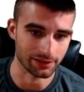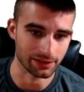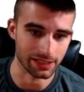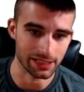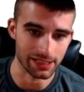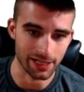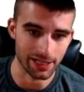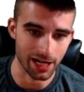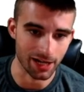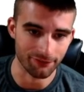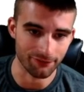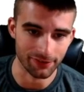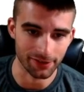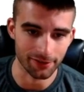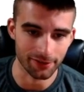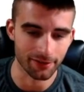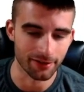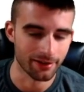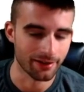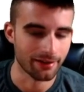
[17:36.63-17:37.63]
Leading off
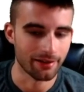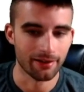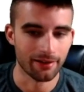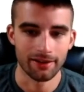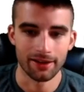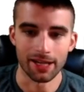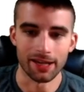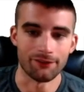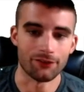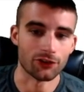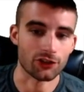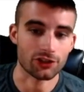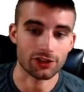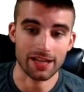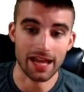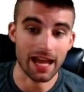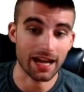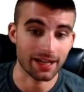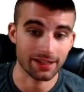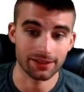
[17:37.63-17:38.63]
here, if you're
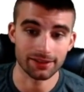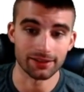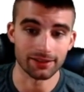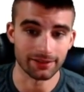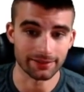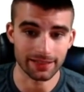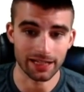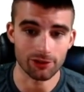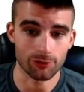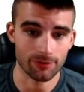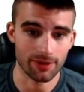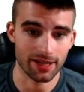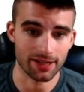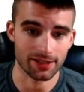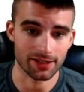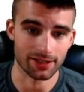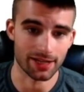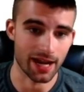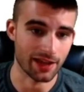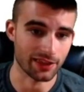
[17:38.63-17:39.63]
stacking the Diamondbacks,
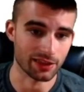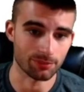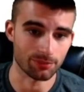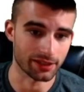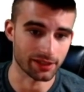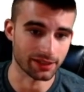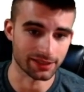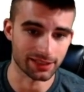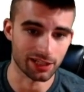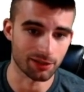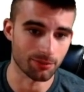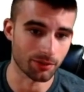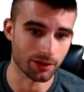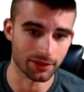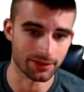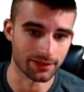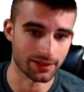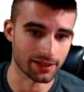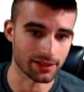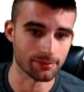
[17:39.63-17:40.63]
you have to play Ketel
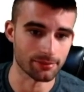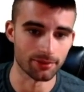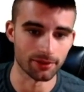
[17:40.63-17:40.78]
Marte.